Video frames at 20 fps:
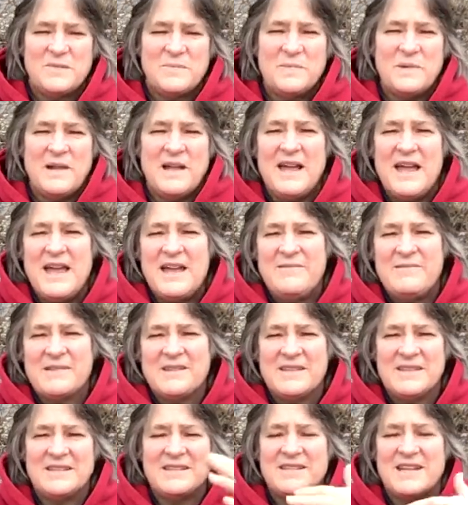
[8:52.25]
playing
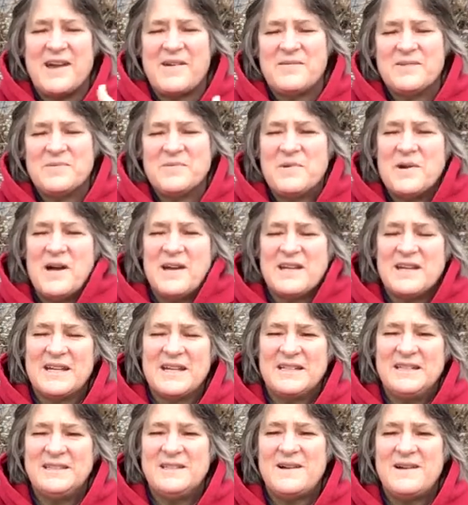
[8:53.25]
with as I was
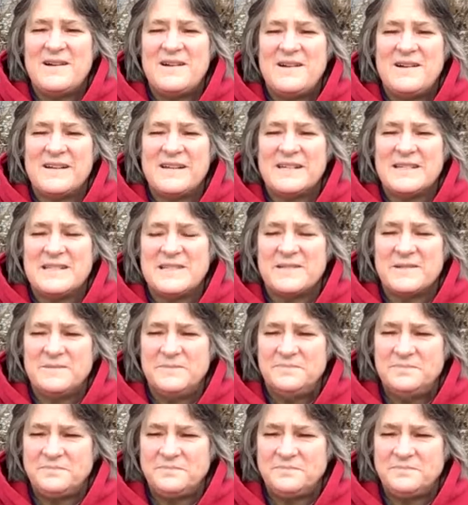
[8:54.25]
walking along is